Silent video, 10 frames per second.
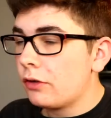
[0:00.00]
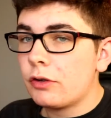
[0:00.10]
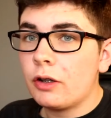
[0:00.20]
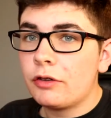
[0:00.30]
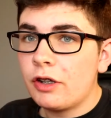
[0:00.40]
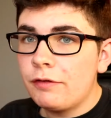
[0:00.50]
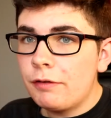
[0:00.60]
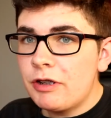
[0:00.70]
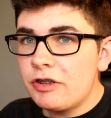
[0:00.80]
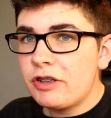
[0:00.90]
So the
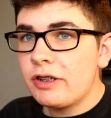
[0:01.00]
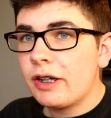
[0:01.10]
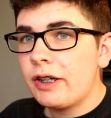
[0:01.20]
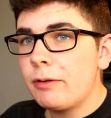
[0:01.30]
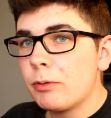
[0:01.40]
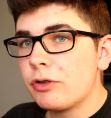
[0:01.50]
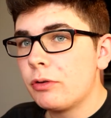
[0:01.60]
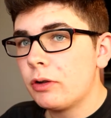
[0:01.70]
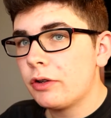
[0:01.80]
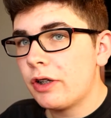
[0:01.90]
1050 Ti was
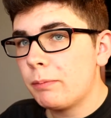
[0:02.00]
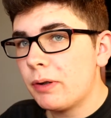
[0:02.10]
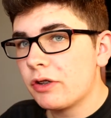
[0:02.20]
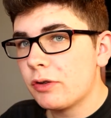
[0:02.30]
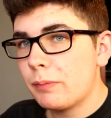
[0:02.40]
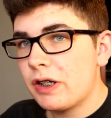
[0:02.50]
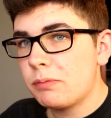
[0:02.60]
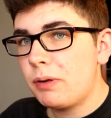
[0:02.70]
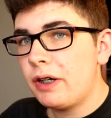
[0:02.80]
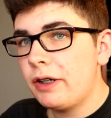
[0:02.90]
$210 at Best Buy,